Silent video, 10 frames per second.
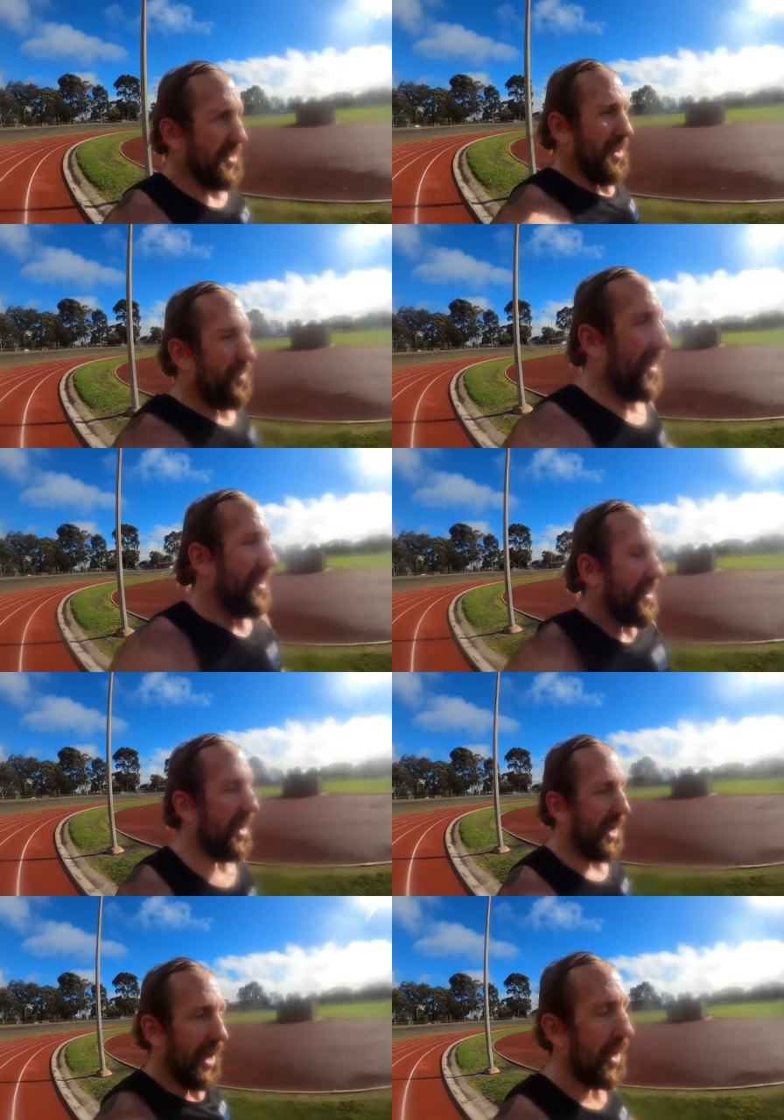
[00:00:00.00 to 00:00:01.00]
So I've
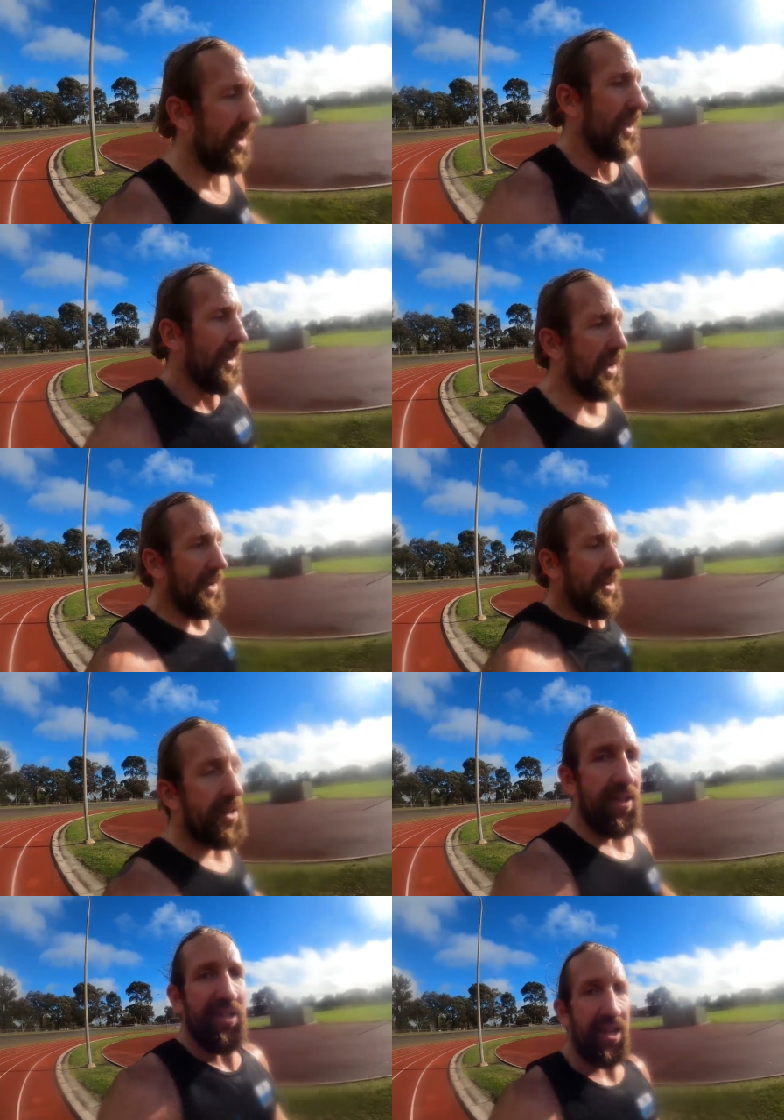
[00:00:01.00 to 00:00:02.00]
been
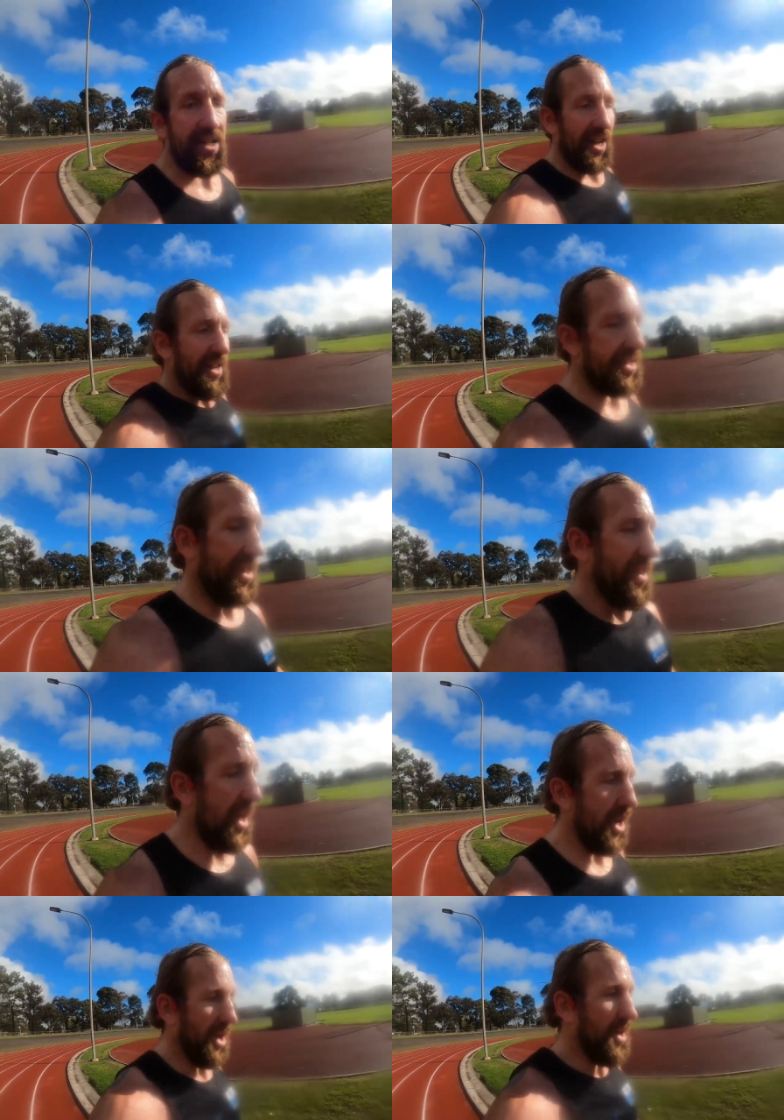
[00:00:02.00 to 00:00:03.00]
nearly 10Ks in.